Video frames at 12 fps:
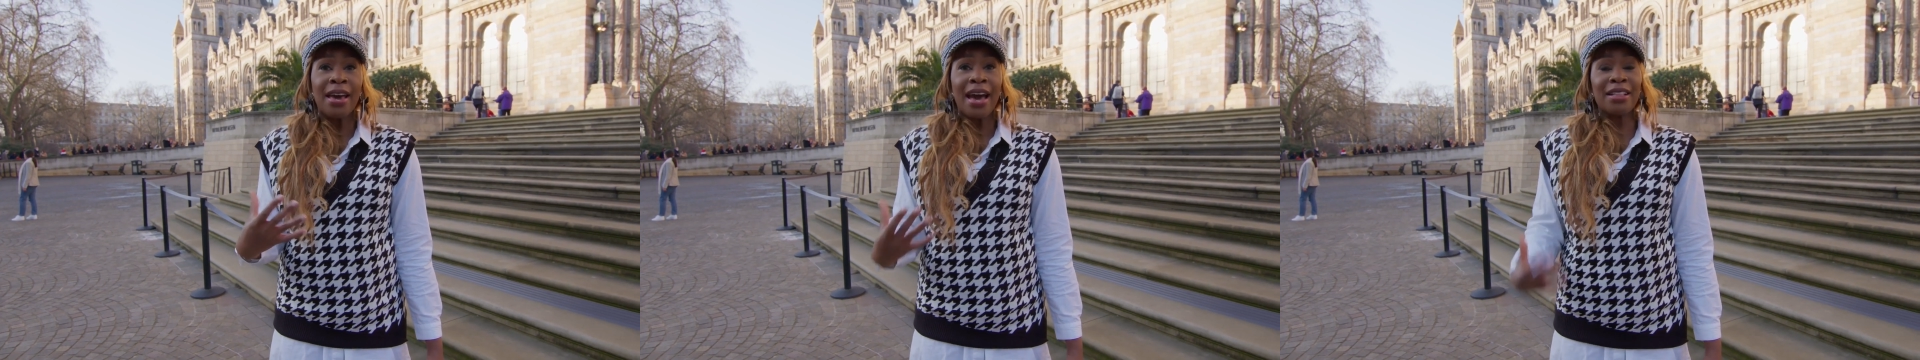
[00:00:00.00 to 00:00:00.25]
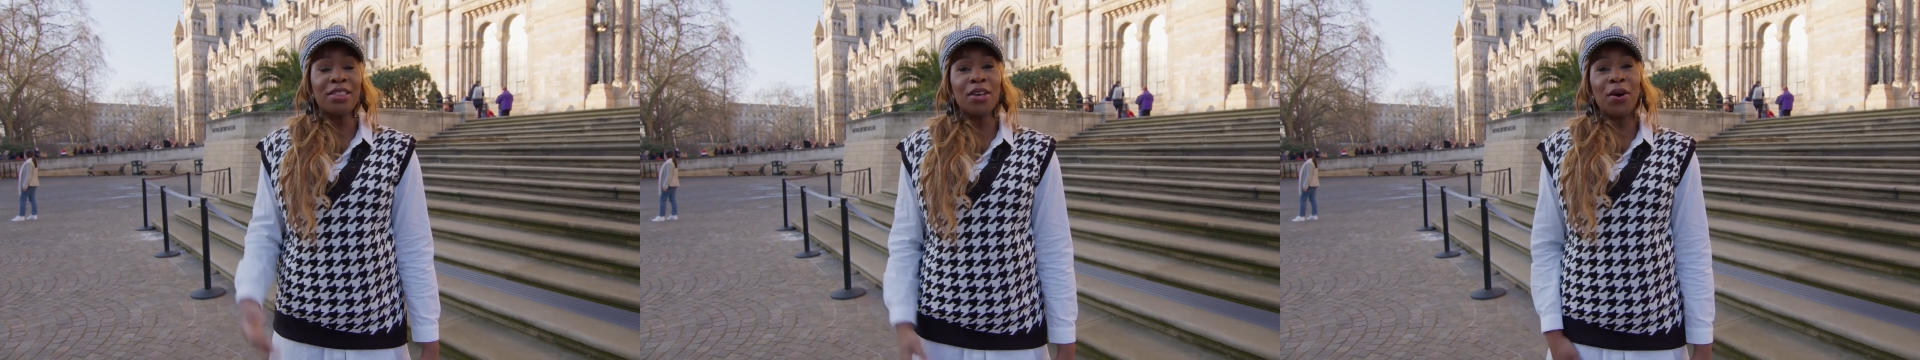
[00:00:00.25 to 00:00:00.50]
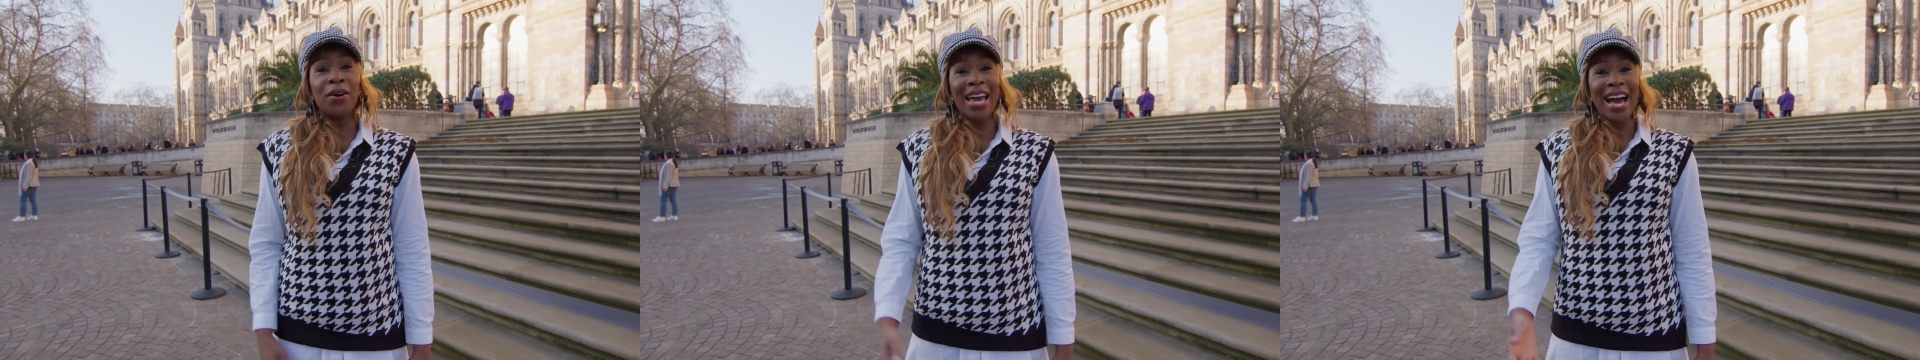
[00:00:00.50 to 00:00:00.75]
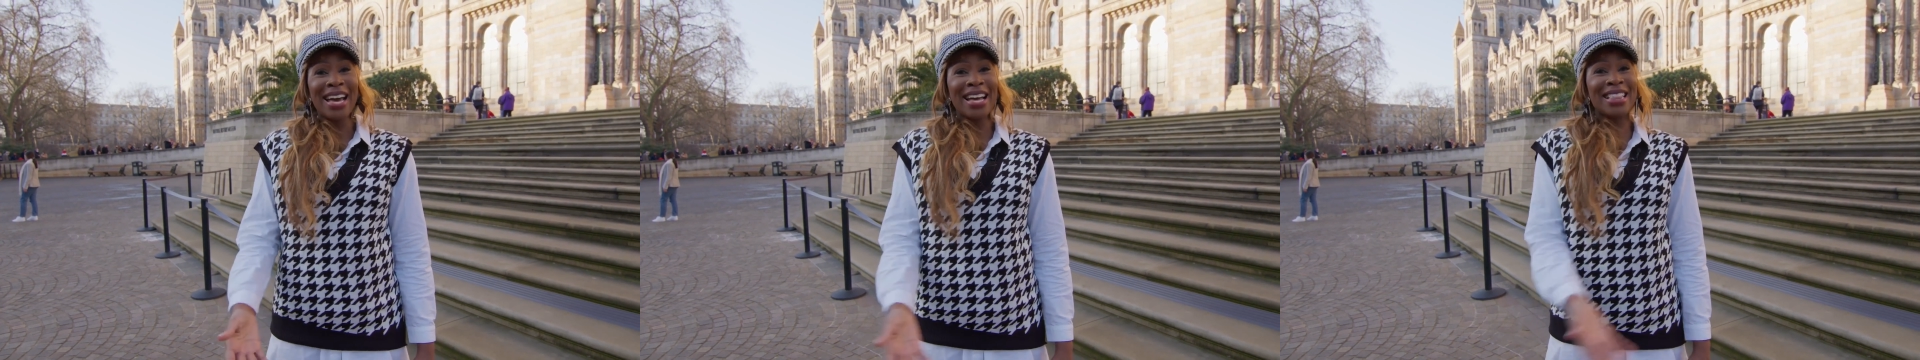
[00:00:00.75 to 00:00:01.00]
And so,
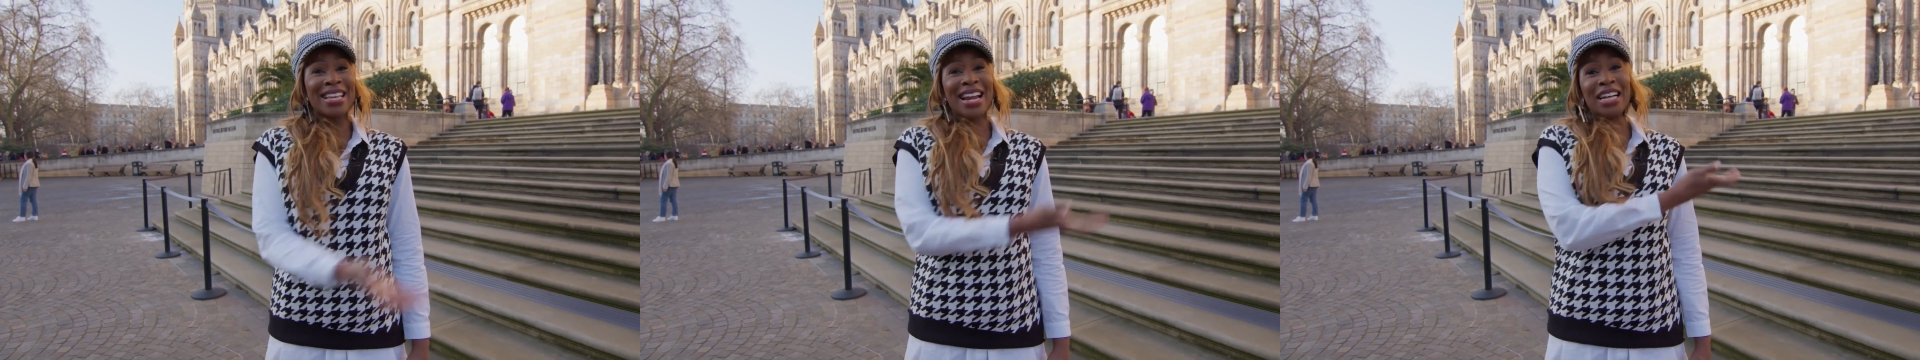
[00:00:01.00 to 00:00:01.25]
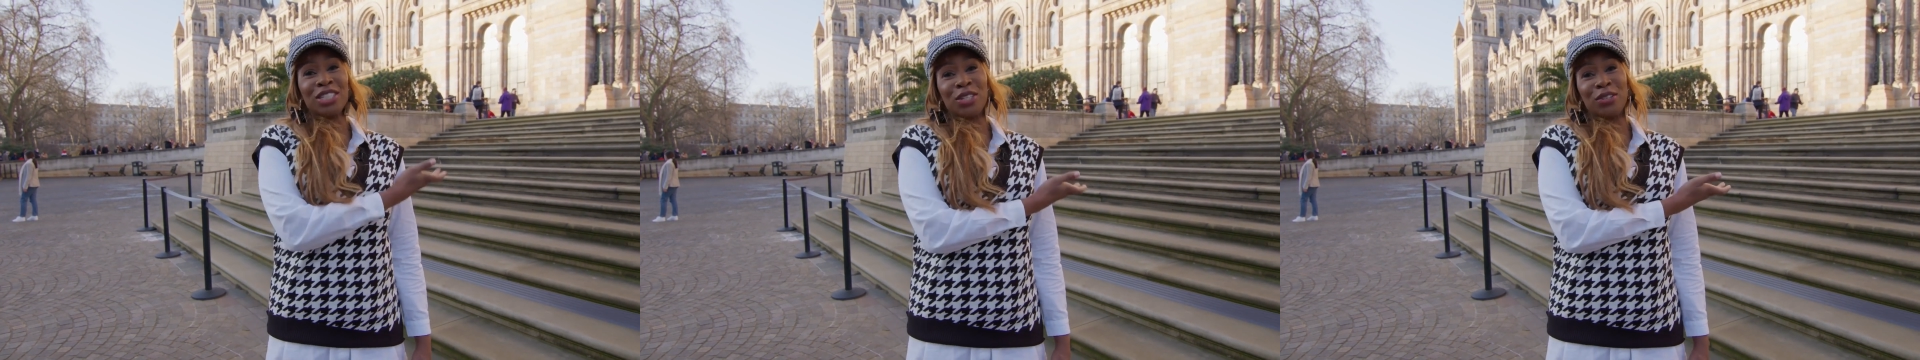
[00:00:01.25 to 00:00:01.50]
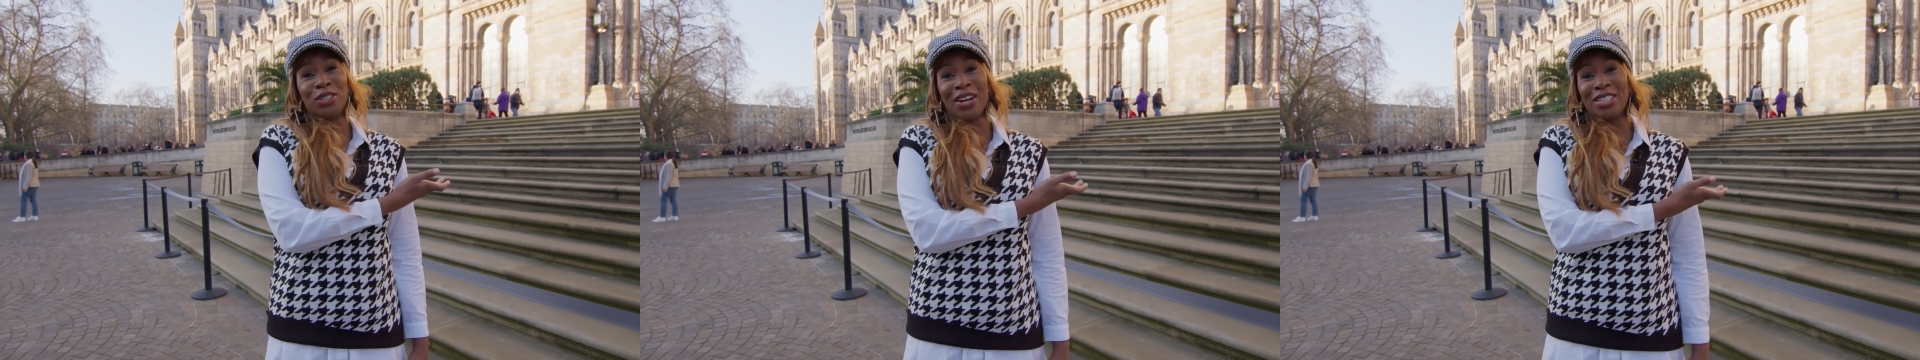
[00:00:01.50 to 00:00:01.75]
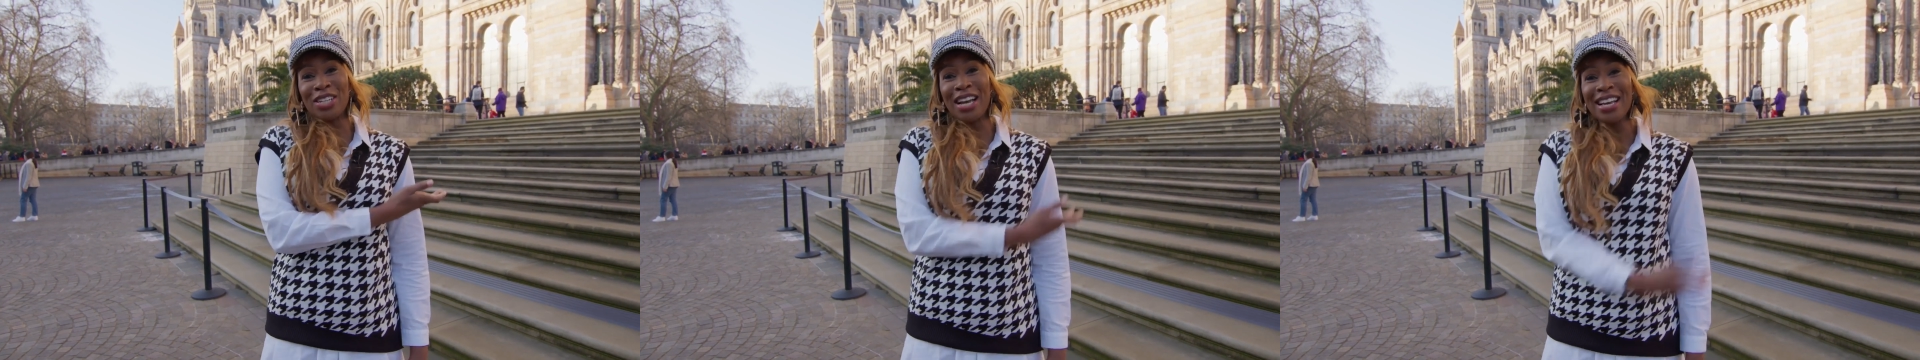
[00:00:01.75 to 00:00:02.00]
yeah, it's a national
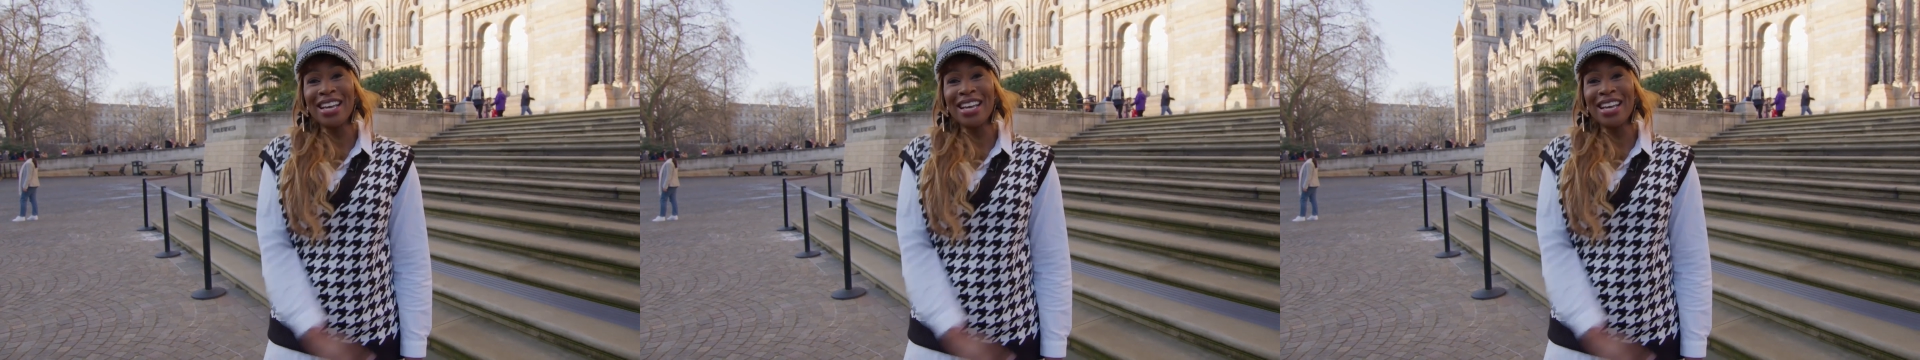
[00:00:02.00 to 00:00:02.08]
treasure